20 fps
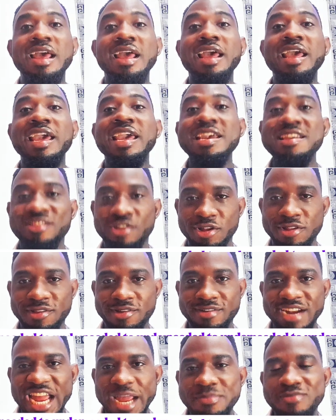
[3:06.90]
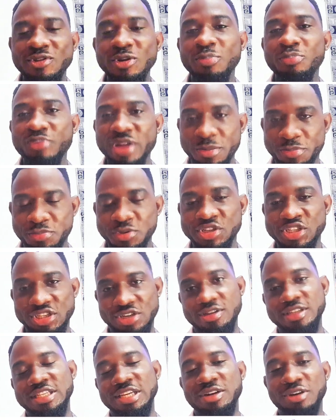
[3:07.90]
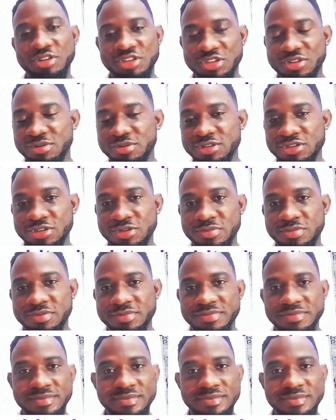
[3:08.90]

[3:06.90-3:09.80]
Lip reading: He subscribed to Prep with Chigozie on YouTube.